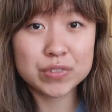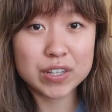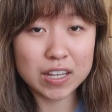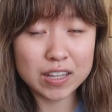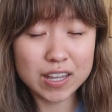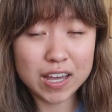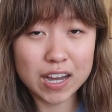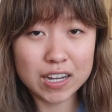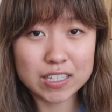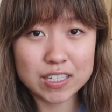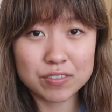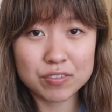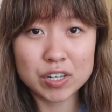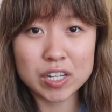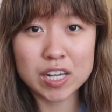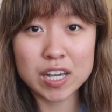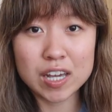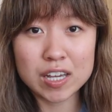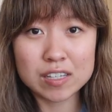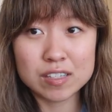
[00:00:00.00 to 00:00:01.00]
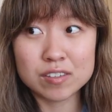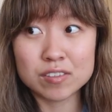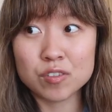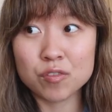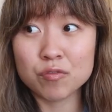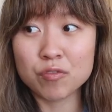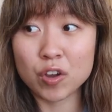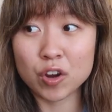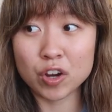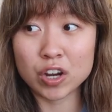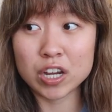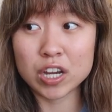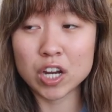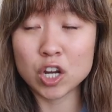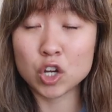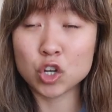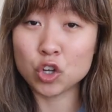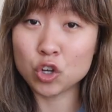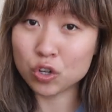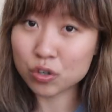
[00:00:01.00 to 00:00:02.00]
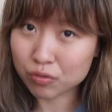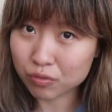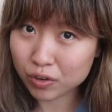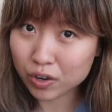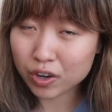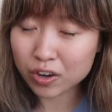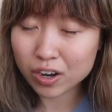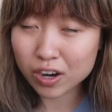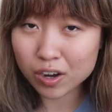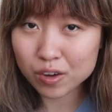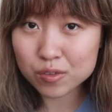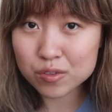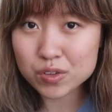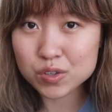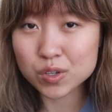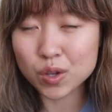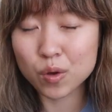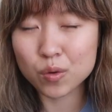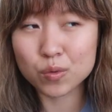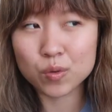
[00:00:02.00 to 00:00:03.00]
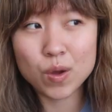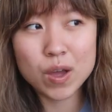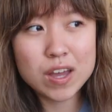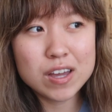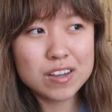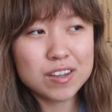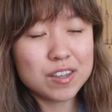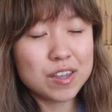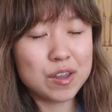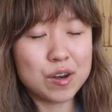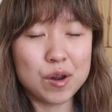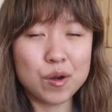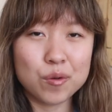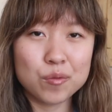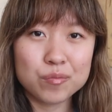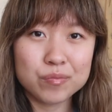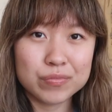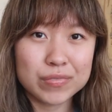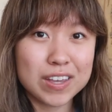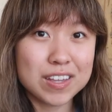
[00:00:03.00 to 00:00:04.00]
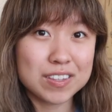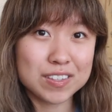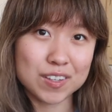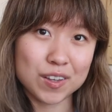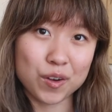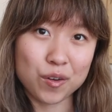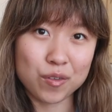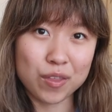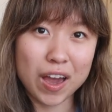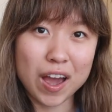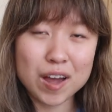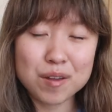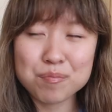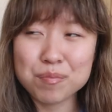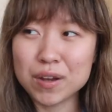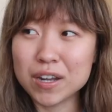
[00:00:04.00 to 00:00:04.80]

Daily activity is very good for your health, so you know, consider that.